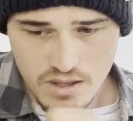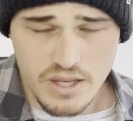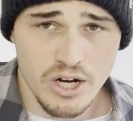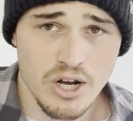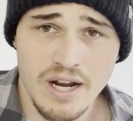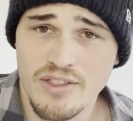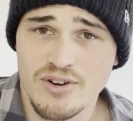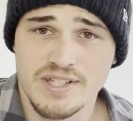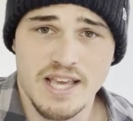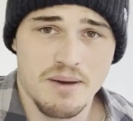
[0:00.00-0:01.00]
You know, another
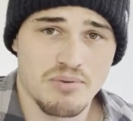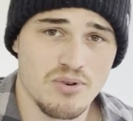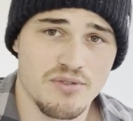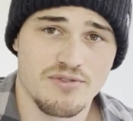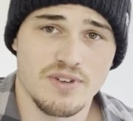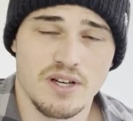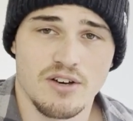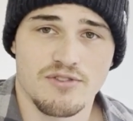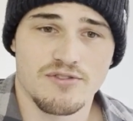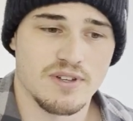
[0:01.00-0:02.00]
example
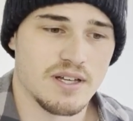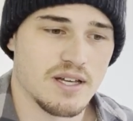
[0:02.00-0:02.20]
of